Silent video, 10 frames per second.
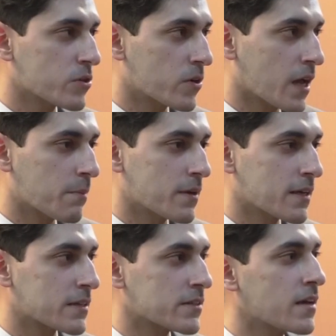not happening,
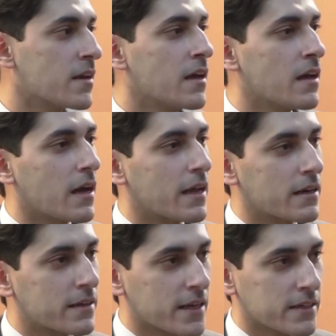as an
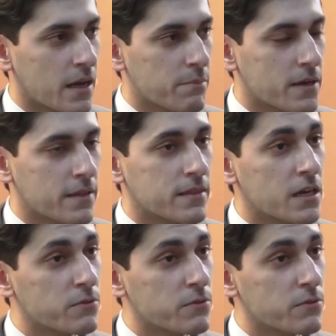attack happened and then